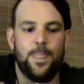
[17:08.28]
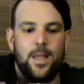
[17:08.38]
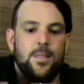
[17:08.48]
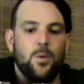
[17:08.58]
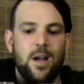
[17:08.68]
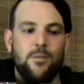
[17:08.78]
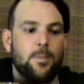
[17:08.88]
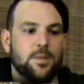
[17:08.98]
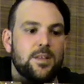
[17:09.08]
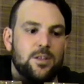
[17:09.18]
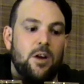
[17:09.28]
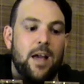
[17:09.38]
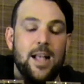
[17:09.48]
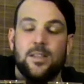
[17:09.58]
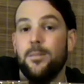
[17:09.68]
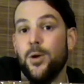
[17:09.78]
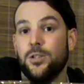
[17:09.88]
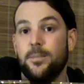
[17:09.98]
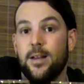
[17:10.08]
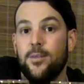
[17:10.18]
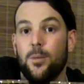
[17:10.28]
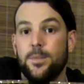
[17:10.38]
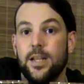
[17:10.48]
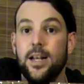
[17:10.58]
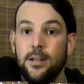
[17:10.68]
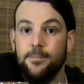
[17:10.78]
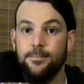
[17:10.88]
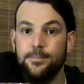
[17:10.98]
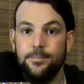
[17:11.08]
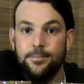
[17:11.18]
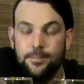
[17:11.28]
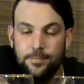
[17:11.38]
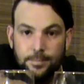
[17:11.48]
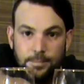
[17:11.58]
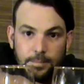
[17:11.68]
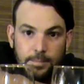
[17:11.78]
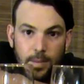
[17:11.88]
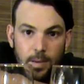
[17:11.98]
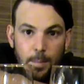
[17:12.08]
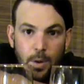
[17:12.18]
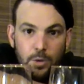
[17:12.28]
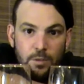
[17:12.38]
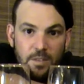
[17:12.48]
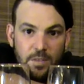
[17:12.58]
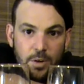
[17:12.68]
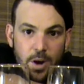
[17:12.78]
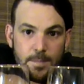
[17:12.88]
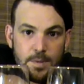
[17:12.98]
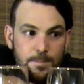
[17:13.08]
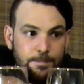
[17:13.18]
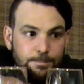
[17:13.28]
in the way of hops, this has the most amount of hops in it by a good 50 grams.